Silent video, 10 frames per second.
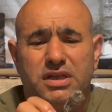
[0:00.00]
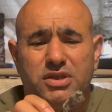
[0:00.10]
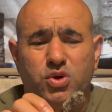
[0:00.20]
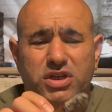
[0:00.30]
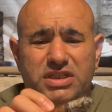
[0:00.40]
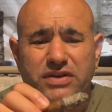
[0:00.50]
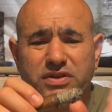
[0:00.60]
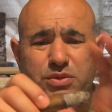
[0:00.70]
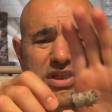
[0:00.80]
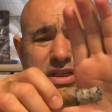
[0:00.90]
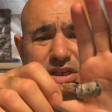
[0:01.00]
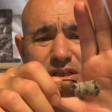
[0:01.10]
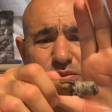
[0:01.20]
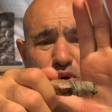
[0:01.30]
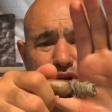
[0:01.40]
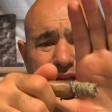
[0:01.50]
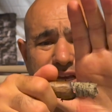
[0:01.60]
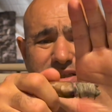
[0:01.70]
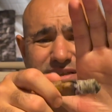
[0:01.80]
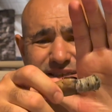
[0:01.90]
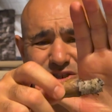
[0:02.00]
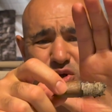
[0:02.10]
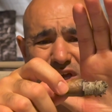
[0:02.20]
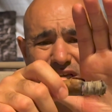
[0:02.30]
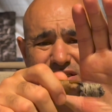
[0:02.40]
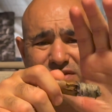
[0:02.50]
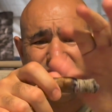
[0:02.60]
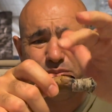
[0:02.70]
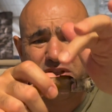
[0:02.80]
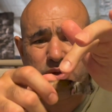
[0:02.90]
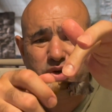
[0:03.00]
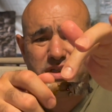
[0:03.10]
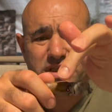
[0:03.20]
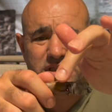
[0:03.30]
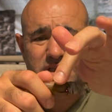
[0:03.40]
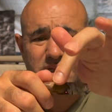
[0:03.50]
Minutes in, burn line, it's okay, it's even, but look at this